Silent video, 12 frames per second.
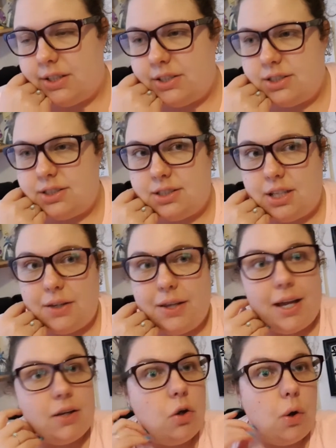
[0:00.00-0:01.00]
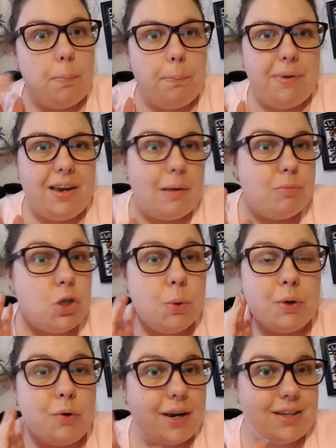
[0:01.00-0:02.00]
So yeah, not been up to a
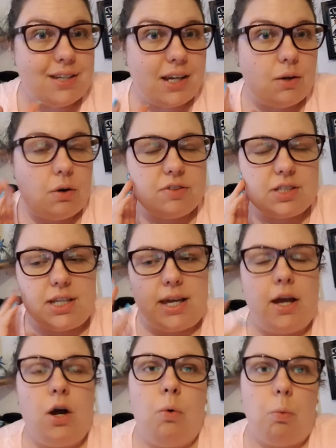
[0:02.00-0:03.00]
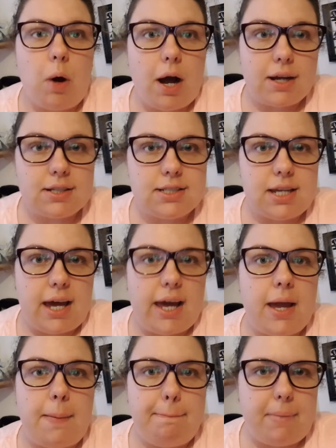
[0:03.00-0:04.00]
great deal. Obviously work
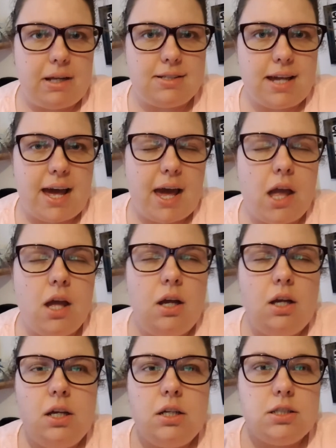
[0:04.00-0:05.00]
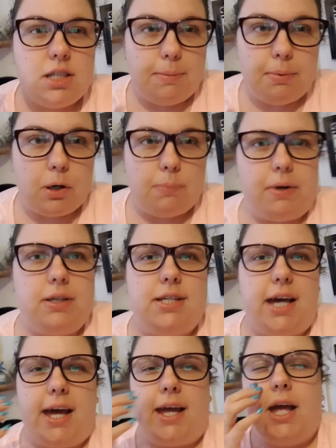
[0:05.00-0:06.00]
day, Monday, typical
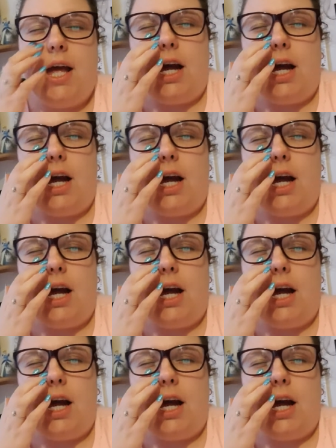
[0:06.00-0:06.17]
Monday.